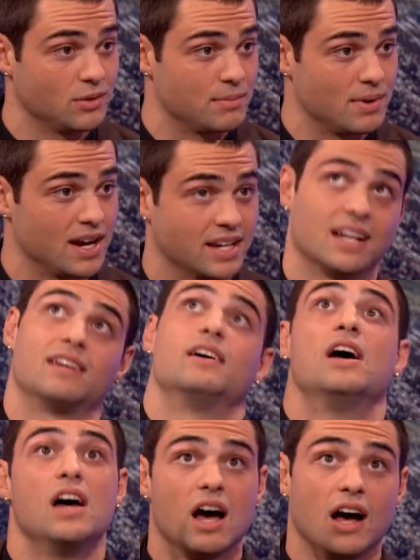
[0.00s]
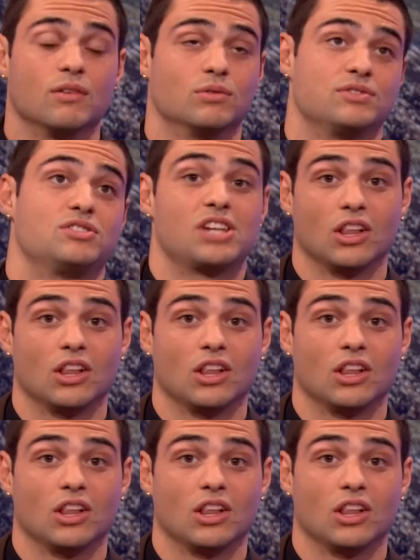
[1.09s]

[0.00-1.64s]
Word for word: I went back in. I, I Twice.